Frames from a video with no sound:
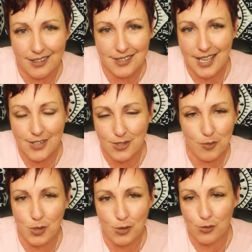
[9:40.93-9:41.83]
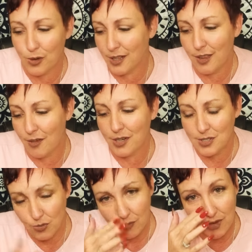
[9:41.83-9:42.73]
It's actually beautiful. I love it.
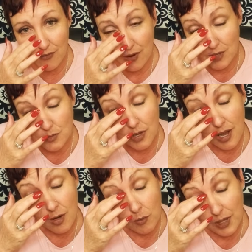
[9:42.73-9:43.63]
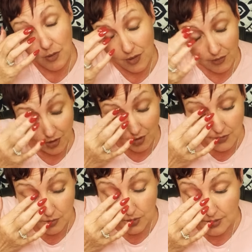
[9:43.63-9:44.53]
It's one of my favorites, but I don't play with it very
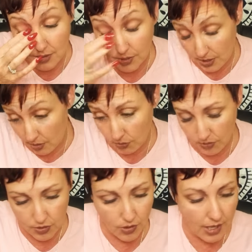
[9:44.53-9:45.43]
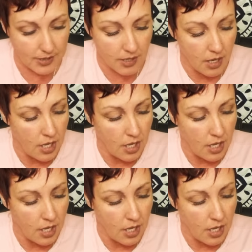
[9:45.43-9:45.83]
often because I'm here with you guys.